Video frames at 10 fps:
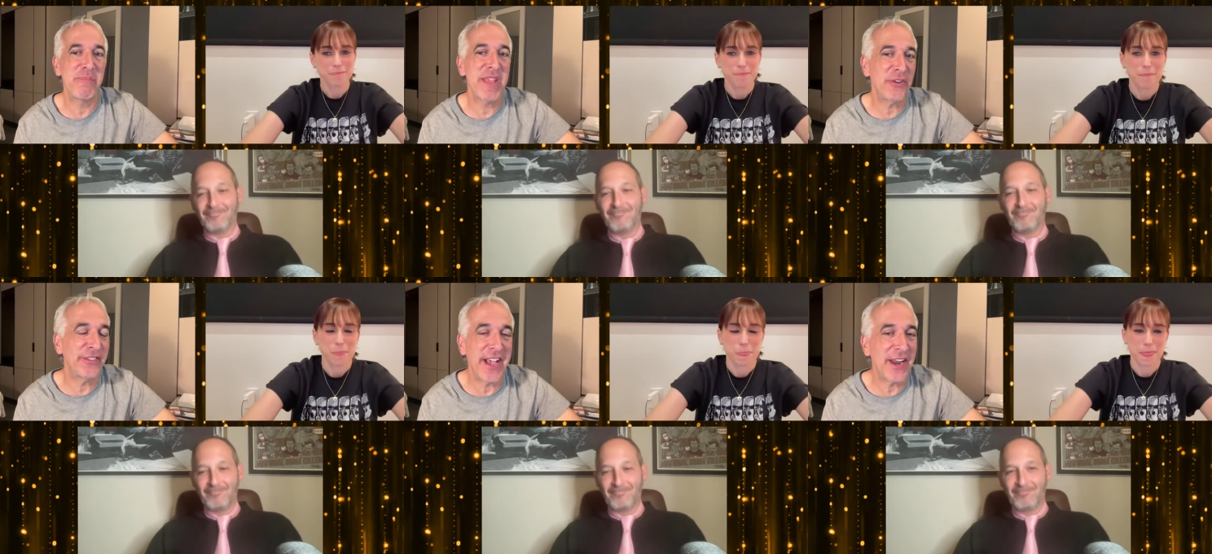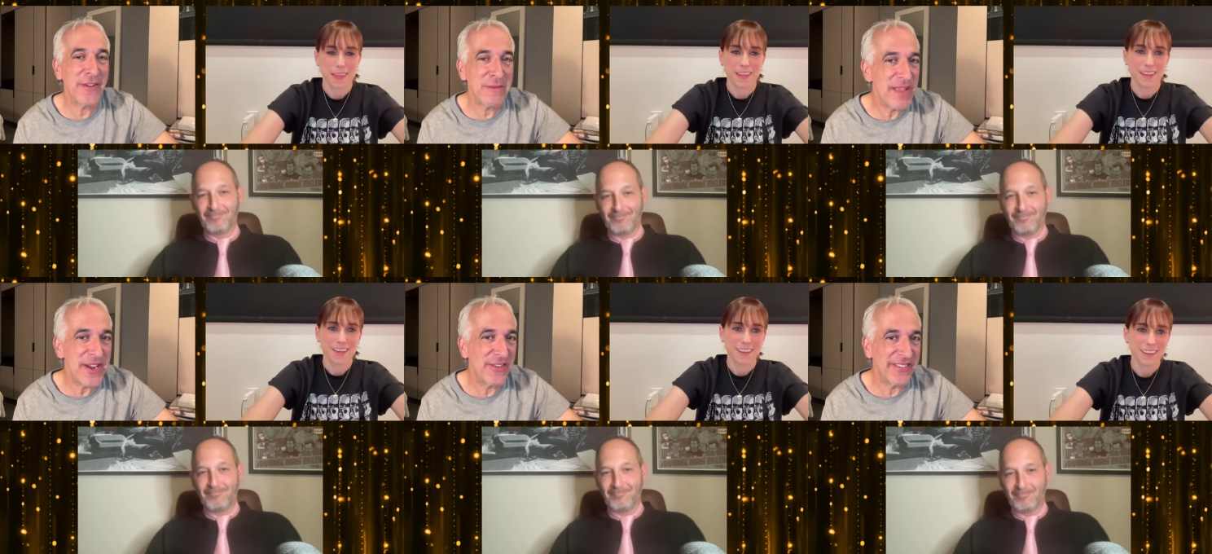Speaker 1: peers honoring
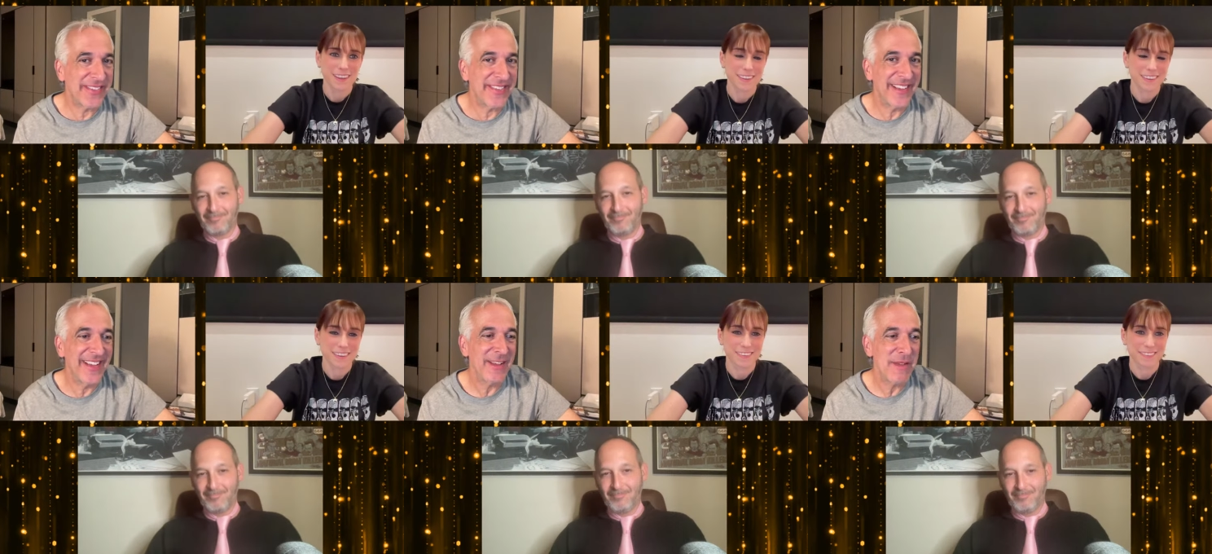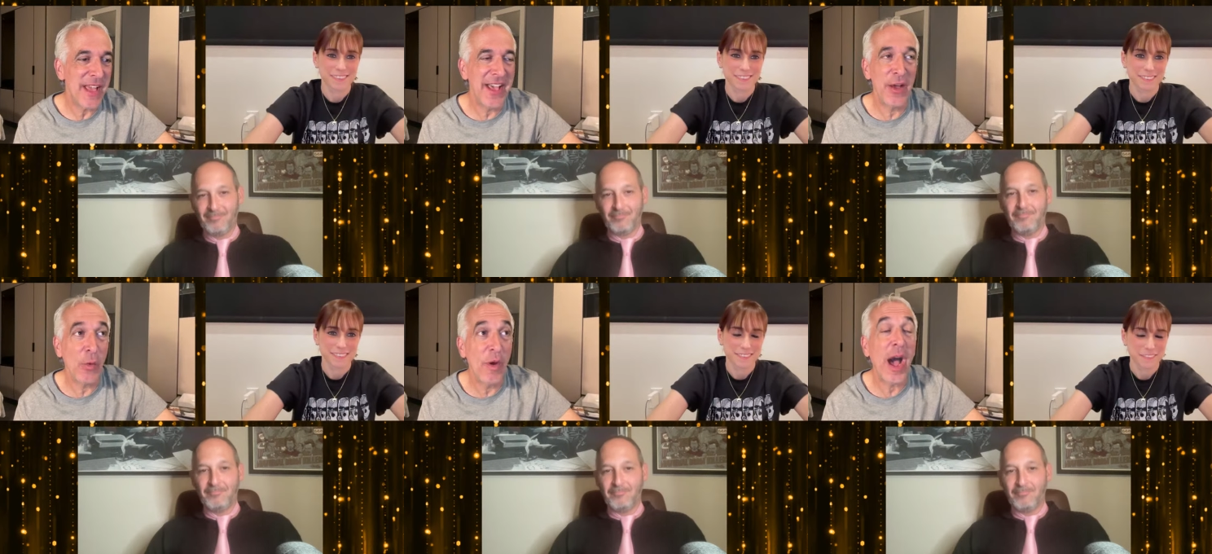peers,
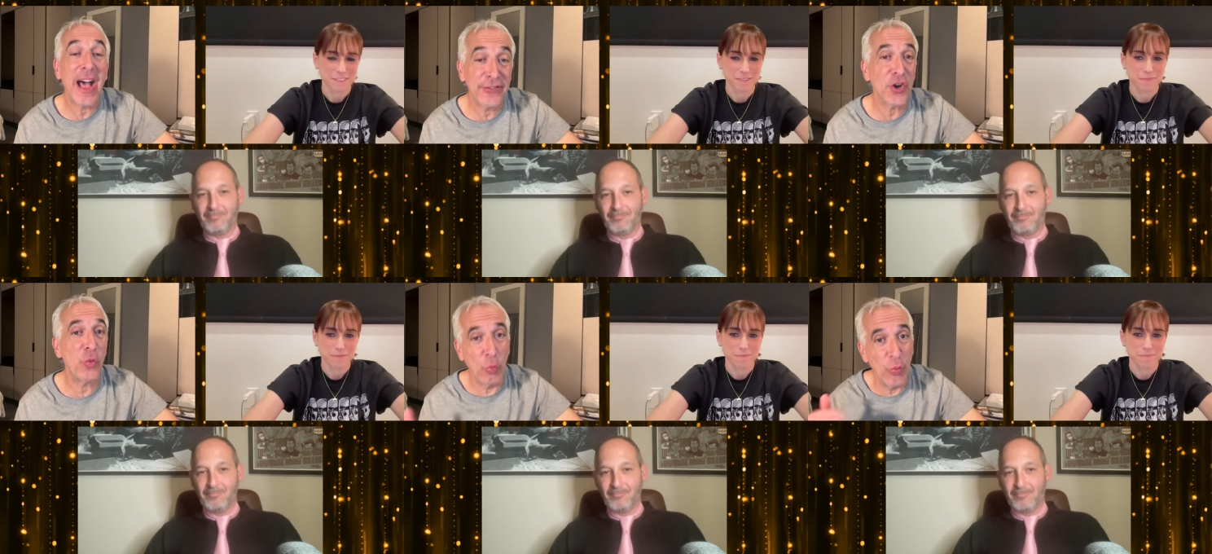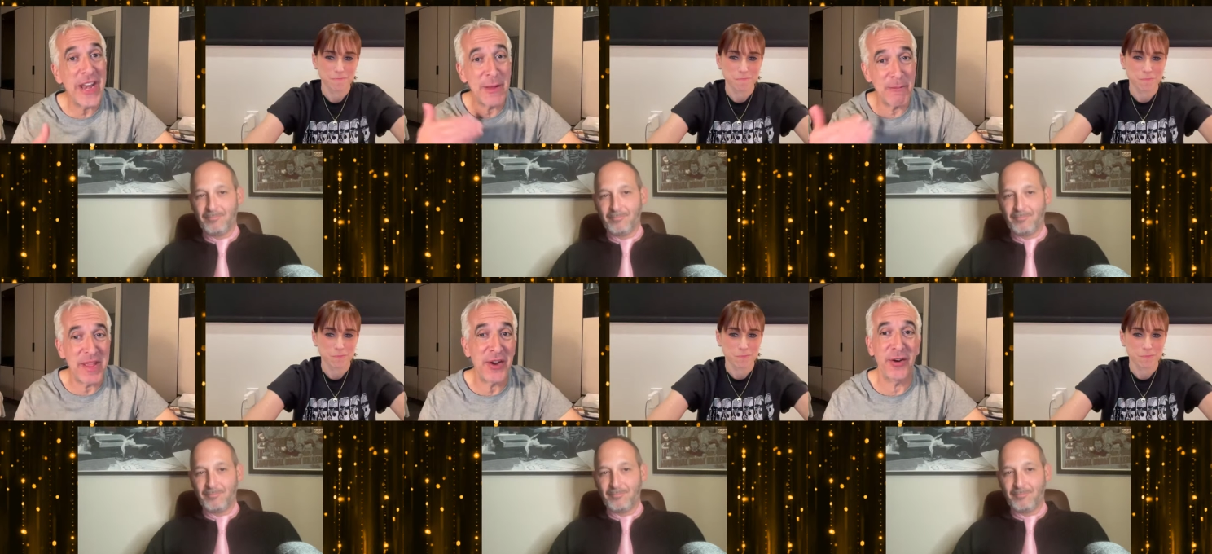Oscar
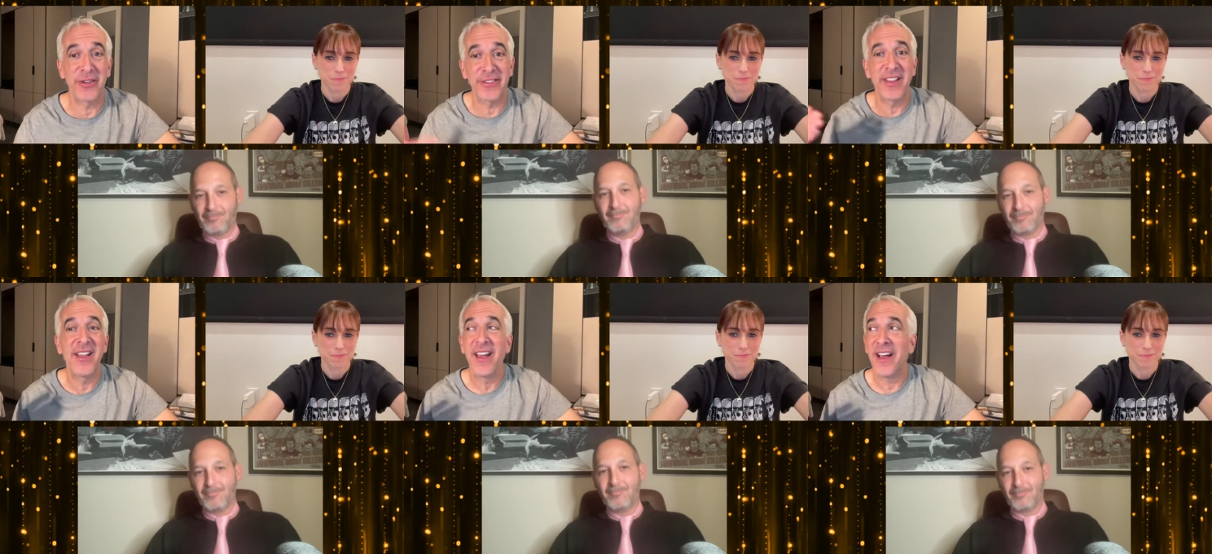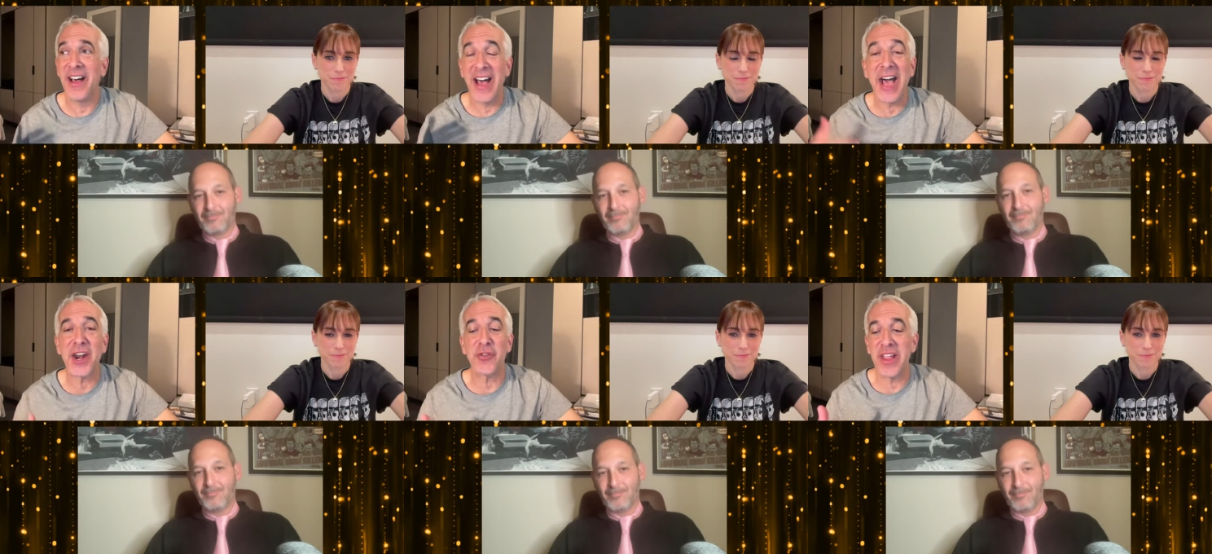winning peers
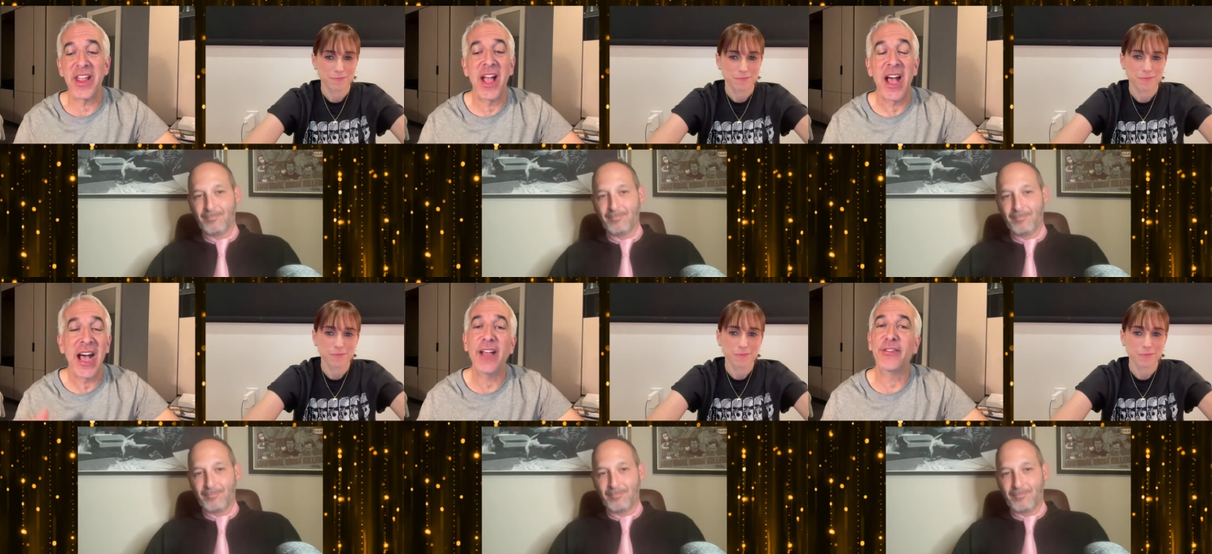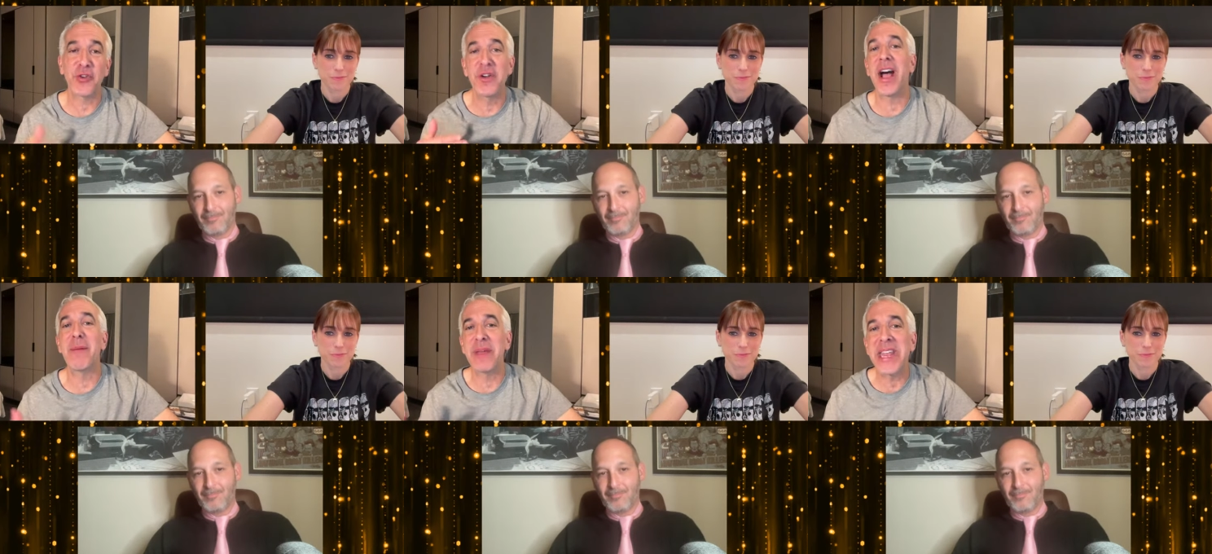honoring Oscar
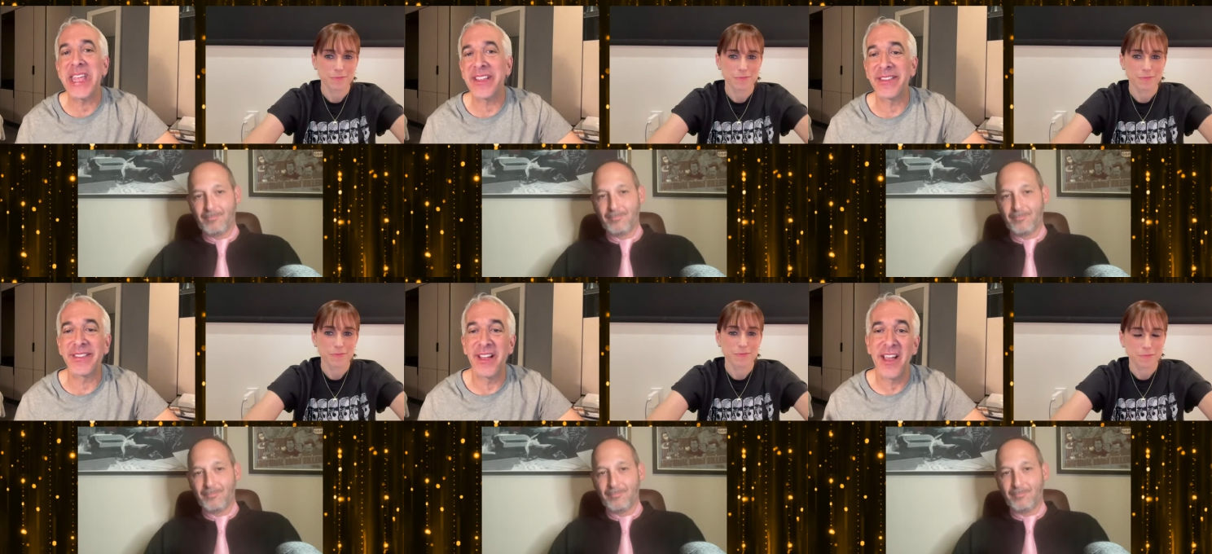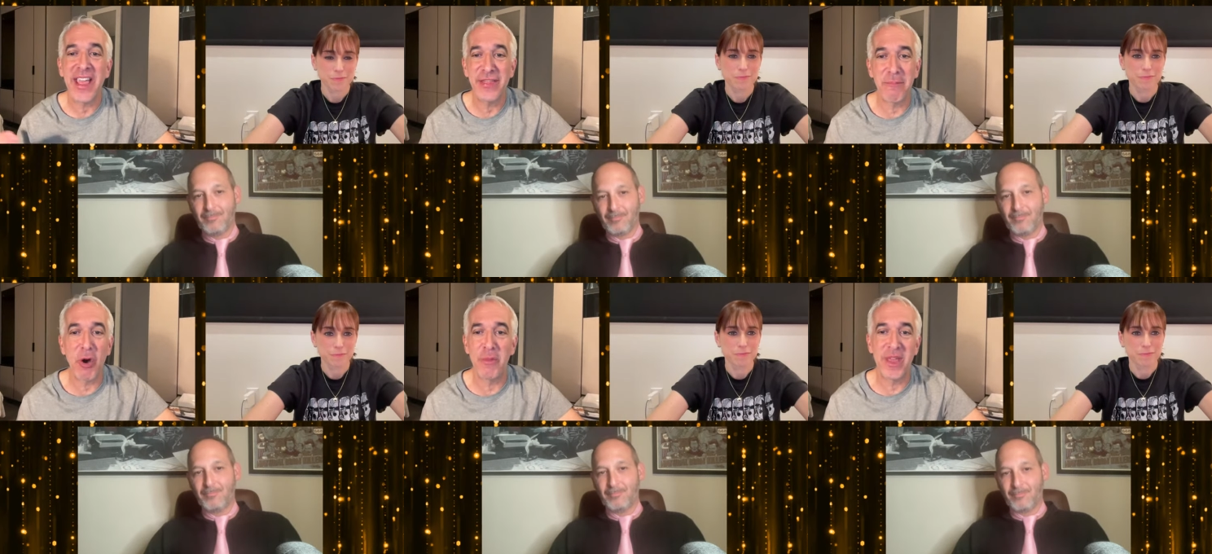nominees in the
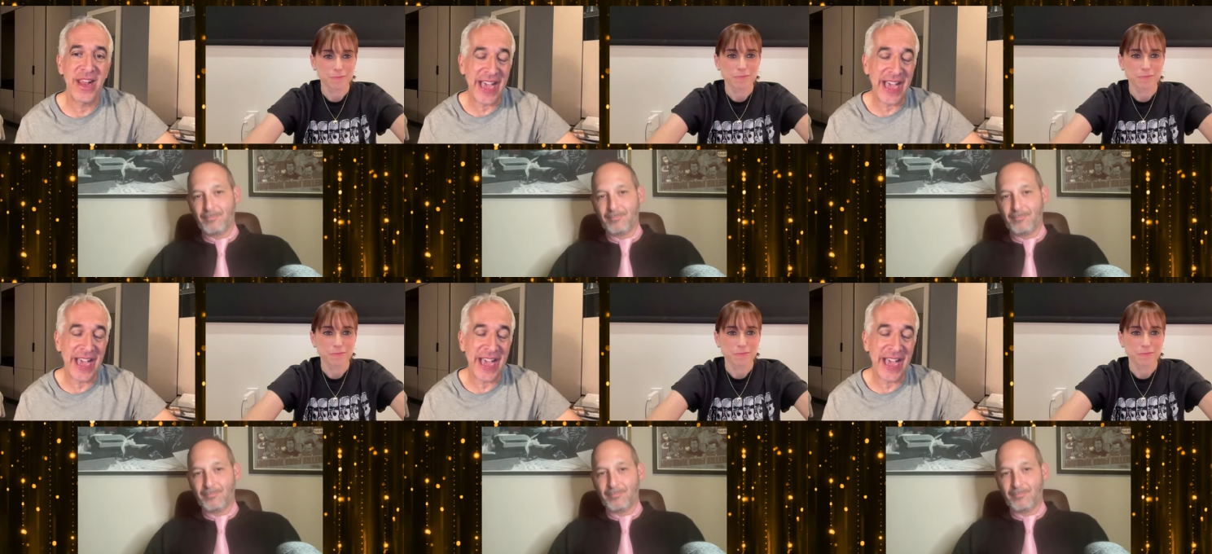moment.